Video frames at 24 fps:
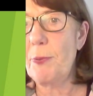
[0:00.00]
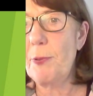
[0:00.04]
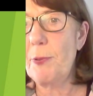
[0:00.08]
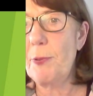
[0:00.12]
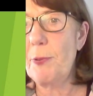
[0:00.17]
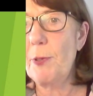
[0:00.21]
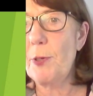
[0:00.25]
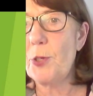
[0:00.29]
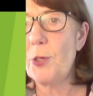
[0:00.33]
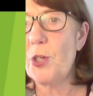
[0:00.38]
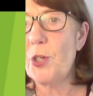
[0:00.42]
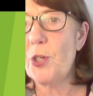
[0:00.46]

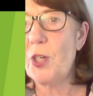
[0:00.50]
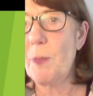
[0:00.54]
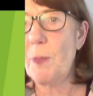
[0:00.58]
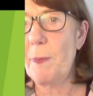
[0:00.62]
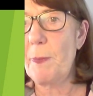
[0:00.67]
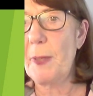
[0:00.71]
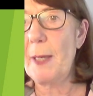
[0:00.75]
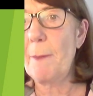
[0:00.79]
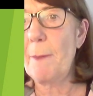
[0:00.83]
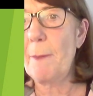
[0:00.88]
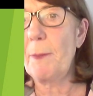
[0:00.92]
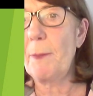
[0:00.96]
approach to
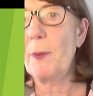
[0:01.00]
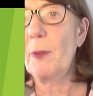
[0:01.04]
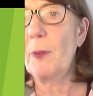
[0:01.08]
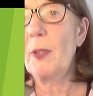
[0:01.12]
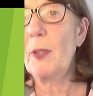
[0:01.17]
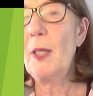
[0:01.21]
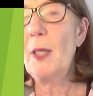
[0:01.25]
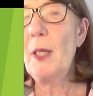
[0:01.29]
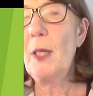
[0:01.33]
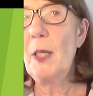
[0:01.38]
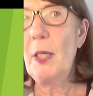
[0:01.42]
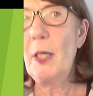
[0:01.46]

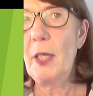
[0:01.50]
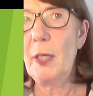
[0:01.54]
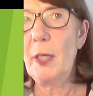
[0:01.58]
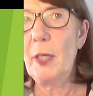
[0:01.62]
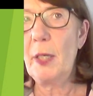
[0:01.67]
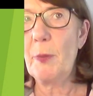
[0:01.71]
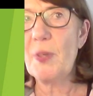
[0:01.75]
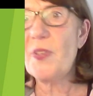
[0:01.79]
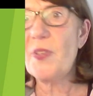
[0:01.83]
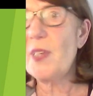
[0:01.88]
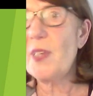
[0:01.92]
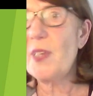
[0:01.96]
people
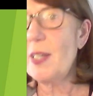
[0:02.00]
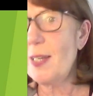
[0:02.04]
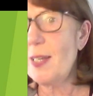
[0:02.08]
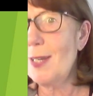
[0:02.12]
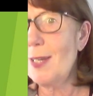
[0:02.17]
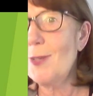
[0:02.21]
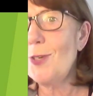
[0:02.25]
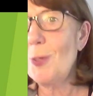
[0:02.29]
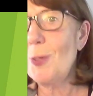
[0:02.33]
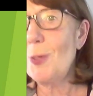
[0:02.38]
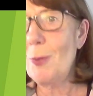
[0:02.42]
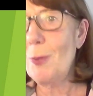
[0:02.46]
who are
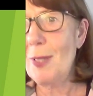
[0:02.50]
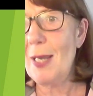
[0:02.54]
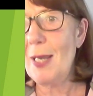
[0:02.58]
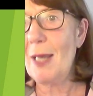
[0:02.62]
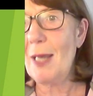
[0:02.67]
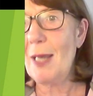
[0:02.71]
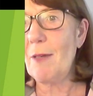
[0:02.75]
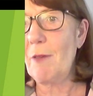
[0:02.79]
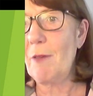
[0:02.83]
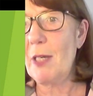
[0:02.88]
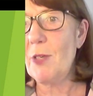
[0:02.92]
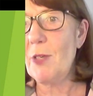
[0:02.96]
sitting doing
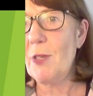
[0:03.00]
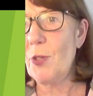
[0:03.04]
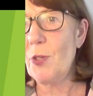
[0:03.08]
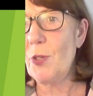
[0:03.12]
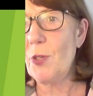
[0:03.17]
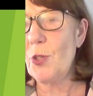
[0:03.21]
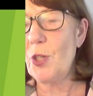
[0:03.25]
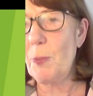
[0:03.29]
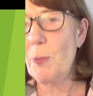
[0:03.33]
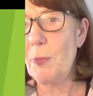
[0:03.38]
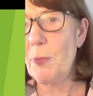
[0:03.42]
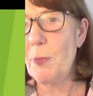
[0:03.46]
their green
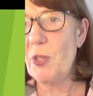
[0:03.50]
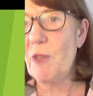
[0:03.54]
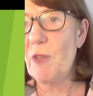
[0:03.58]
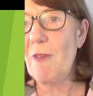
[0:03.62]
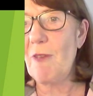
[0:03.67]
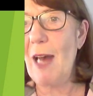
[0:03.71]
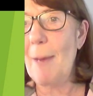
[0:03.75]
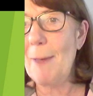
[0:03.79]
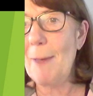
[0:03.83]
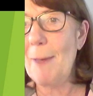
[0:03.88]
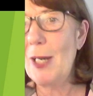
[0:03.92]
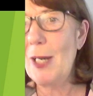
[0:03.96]
social
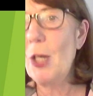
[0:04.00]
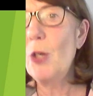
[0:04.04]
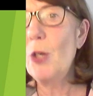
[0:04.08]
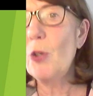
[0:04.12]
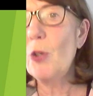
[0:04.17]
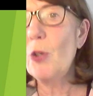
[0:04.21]
prescribing,